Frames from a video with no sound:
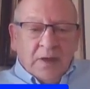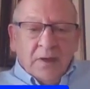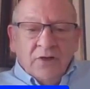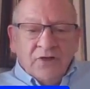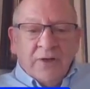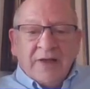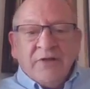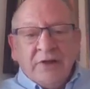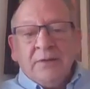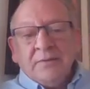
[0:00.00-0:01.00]
So
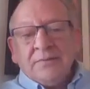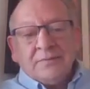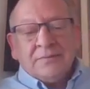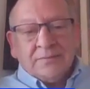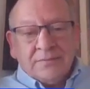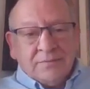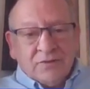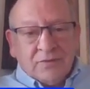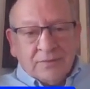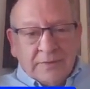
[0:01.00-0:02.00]
having
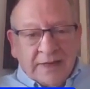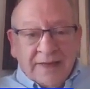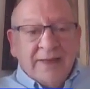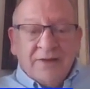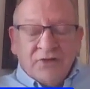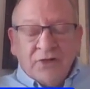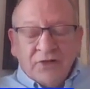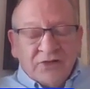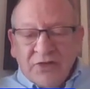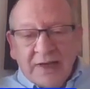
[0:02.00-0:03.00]
engaged the
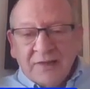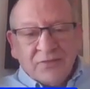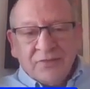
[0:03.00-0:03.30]
staff,